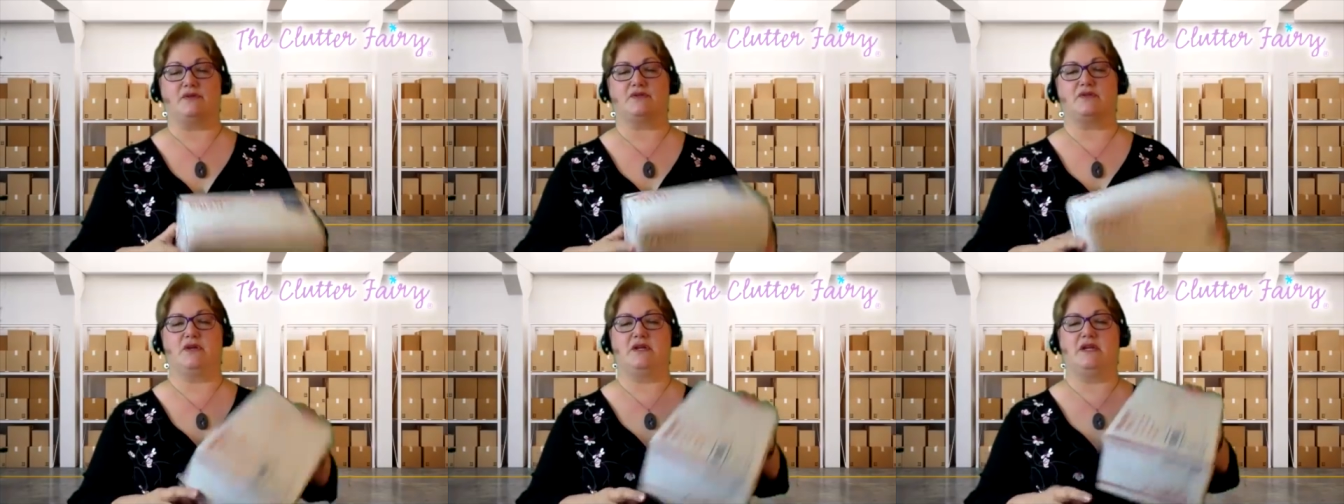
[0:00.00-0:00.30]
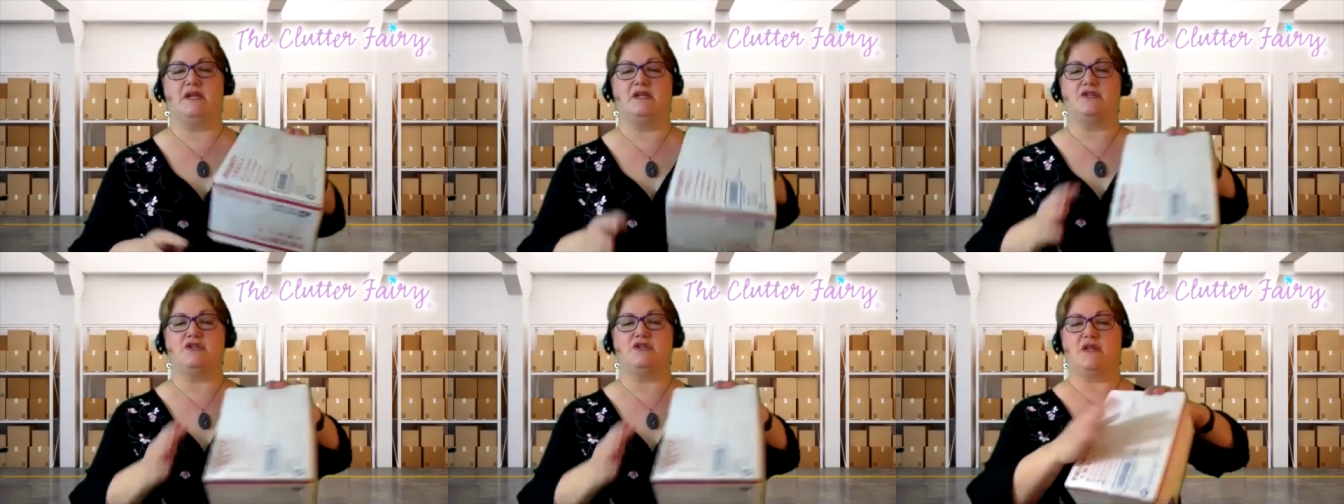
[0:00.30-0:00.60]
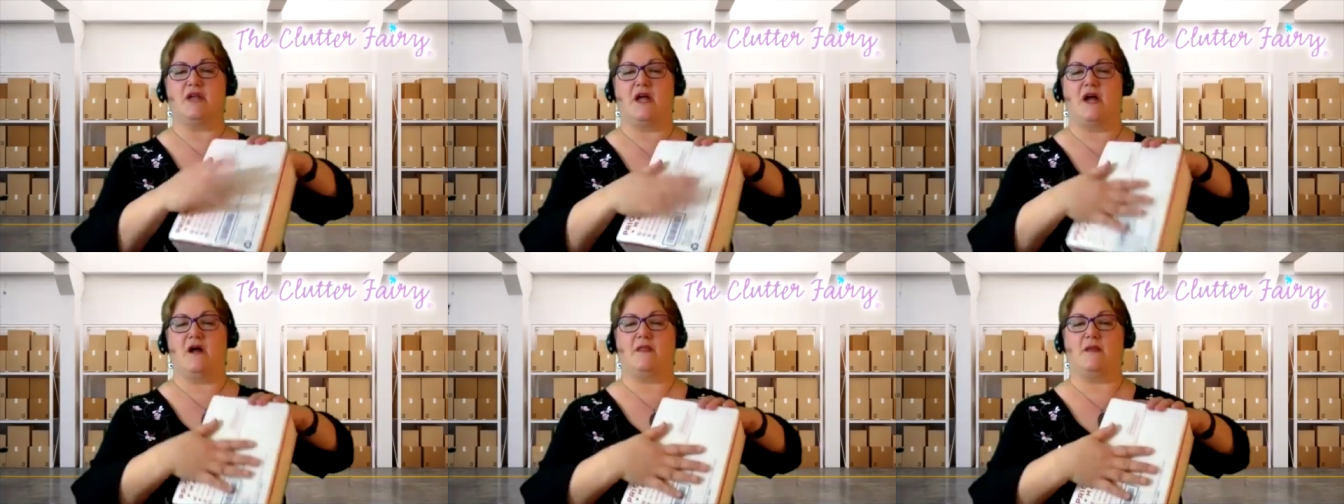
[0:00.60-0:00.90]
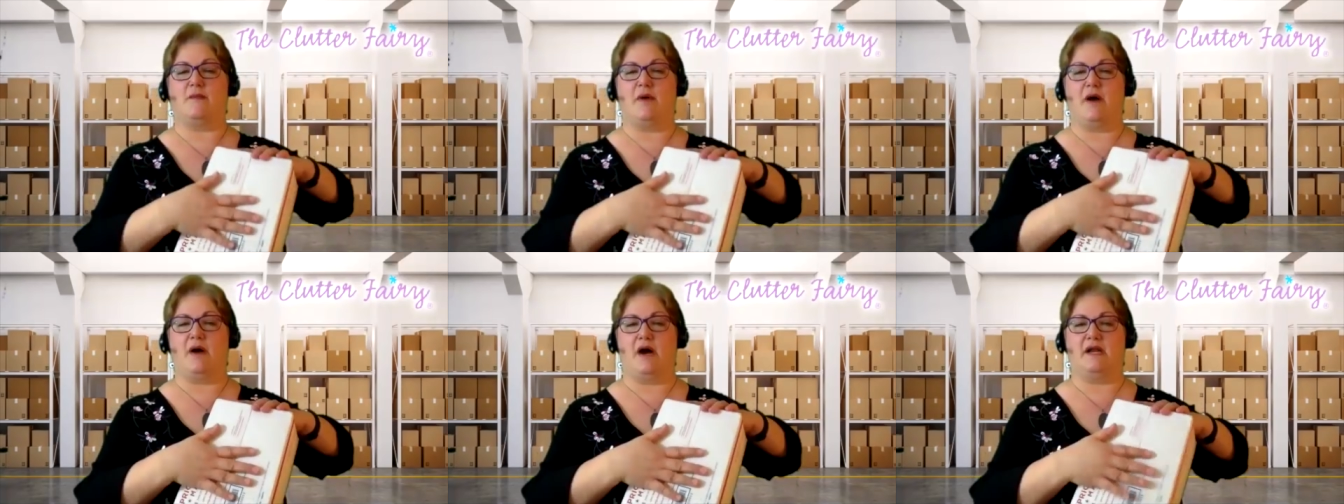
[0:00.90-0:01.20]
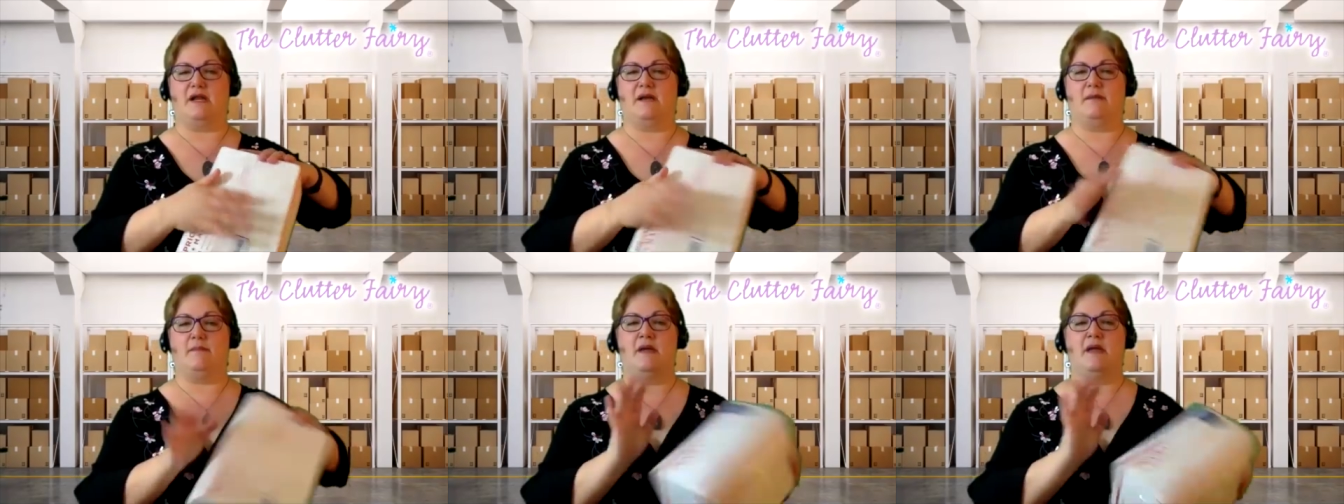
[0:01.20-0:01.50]
So you need to do that on the
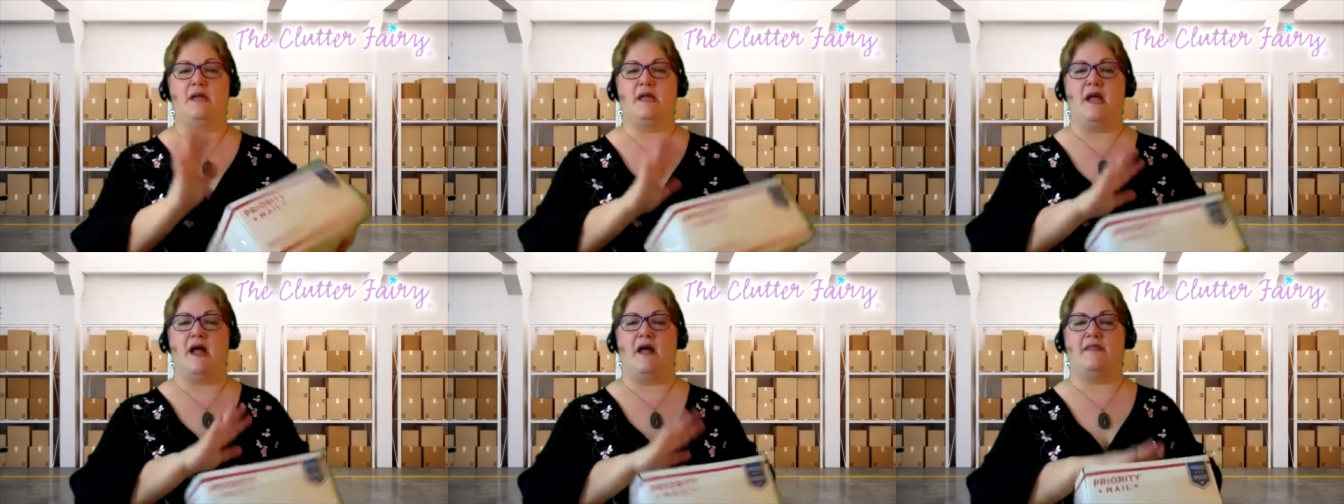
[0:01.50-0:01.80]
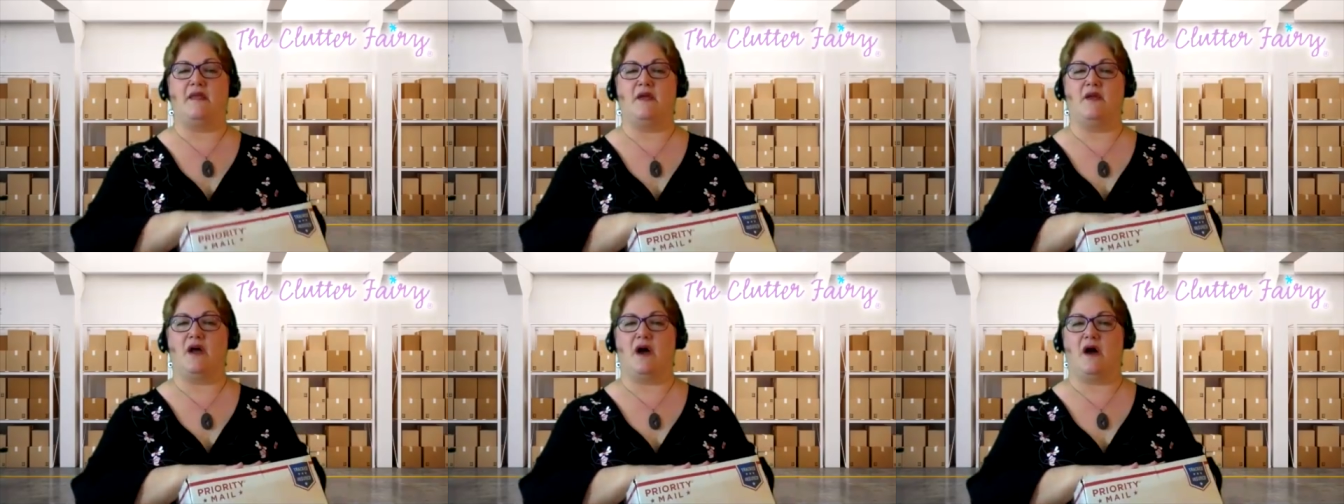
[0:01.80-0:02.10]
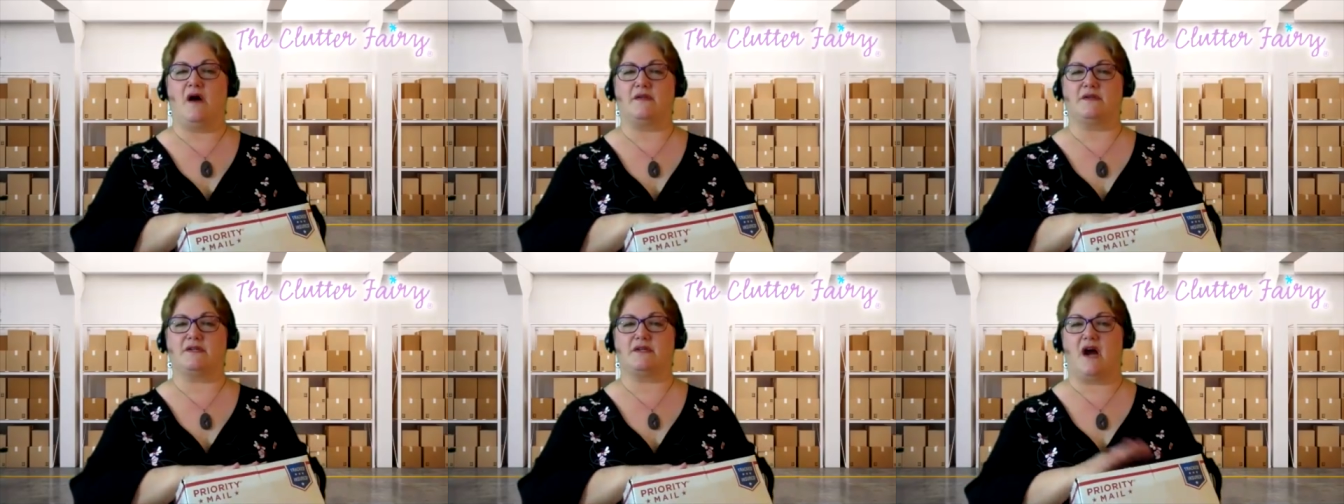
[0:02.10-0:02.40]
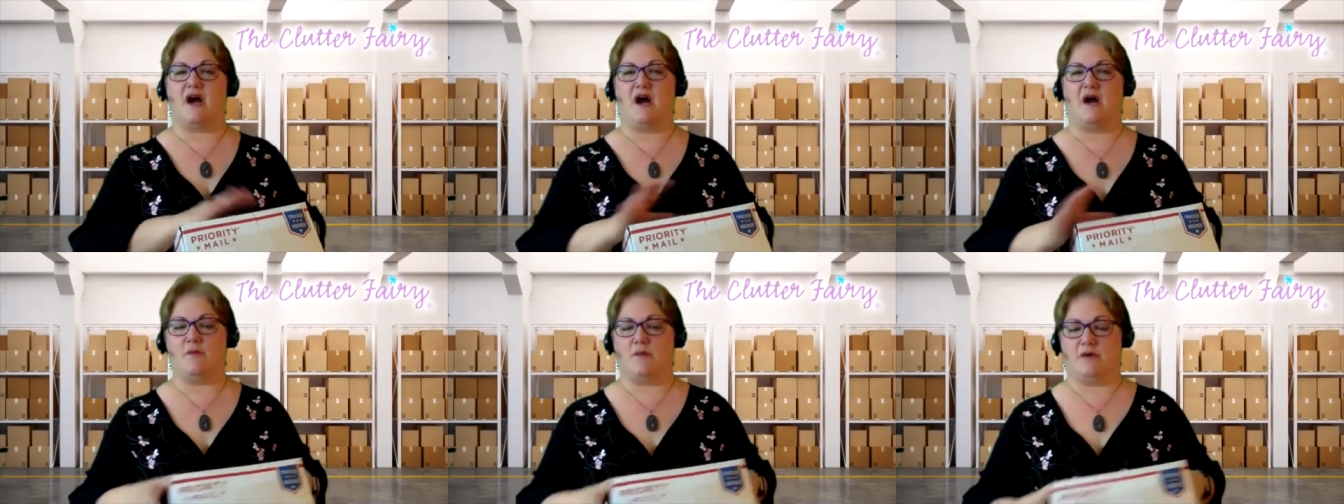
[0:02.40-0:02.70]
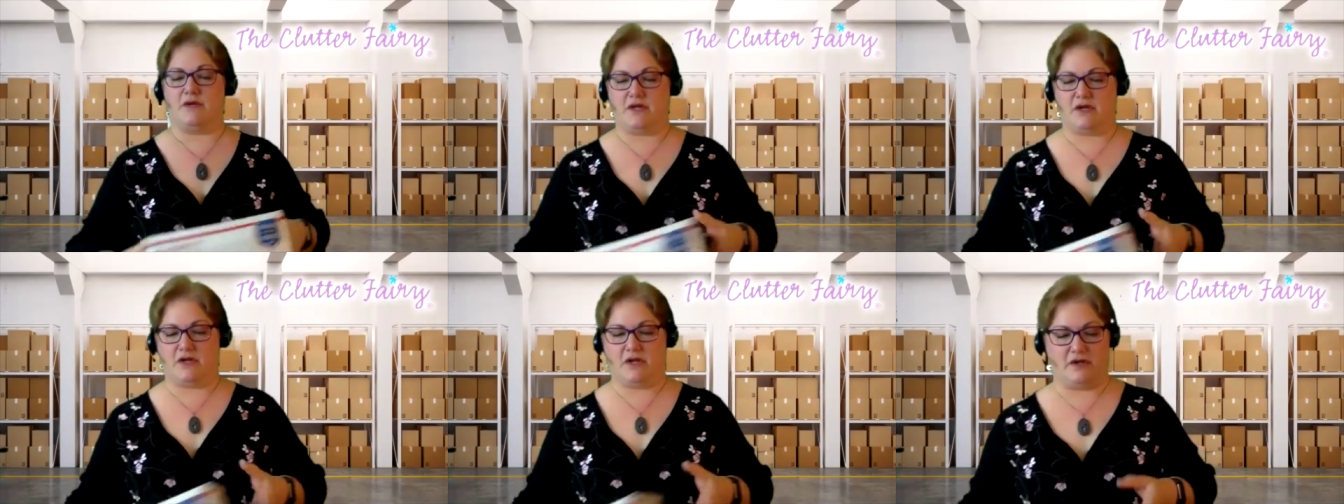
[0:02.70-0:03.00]
bottom and then on the top
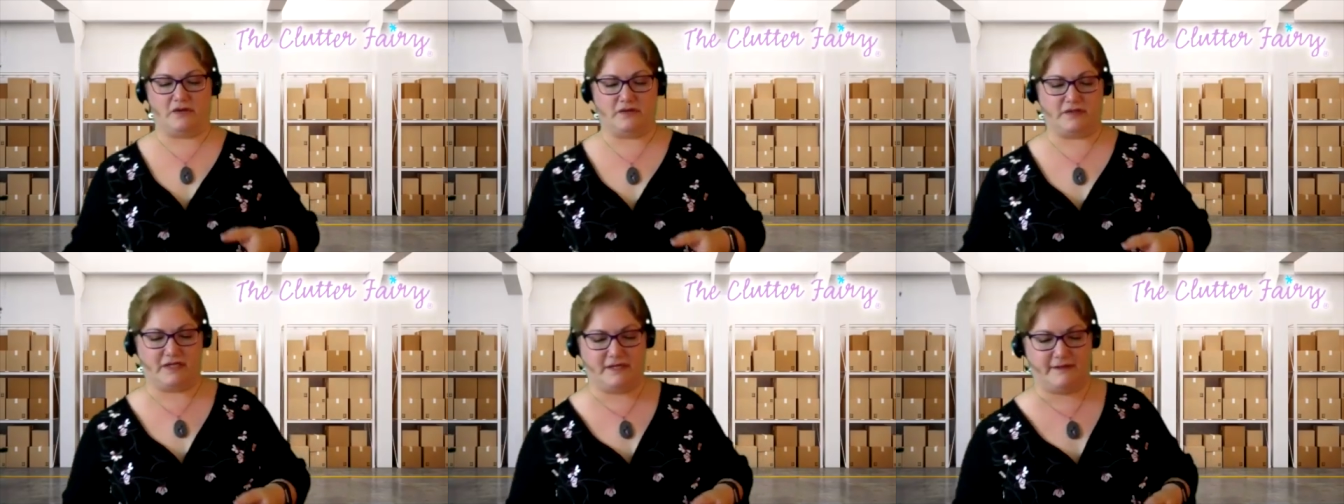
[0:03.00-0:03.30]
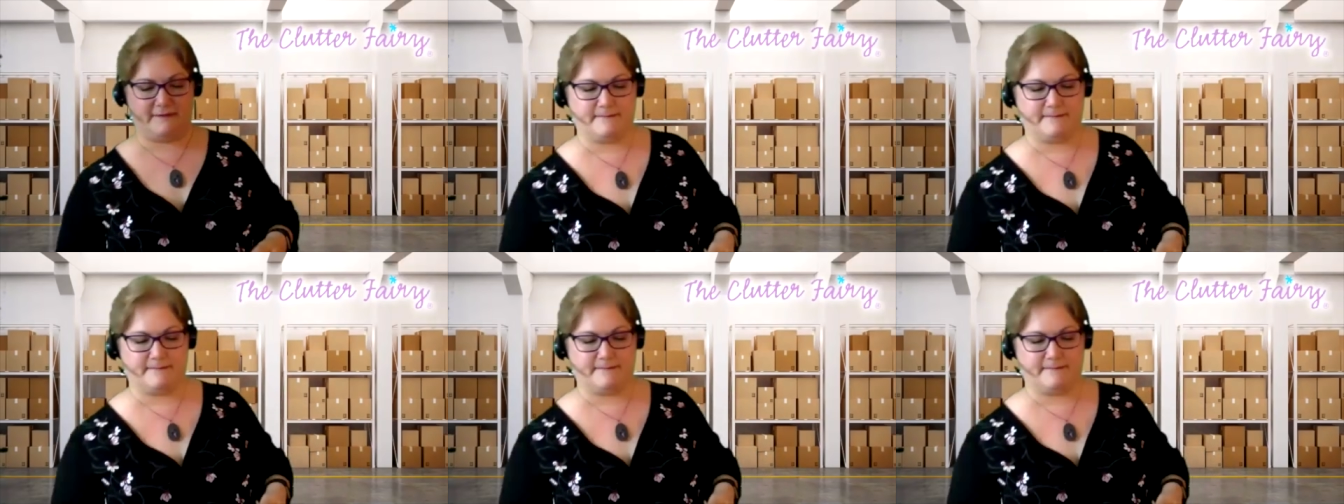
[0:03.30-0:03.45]
when you close it.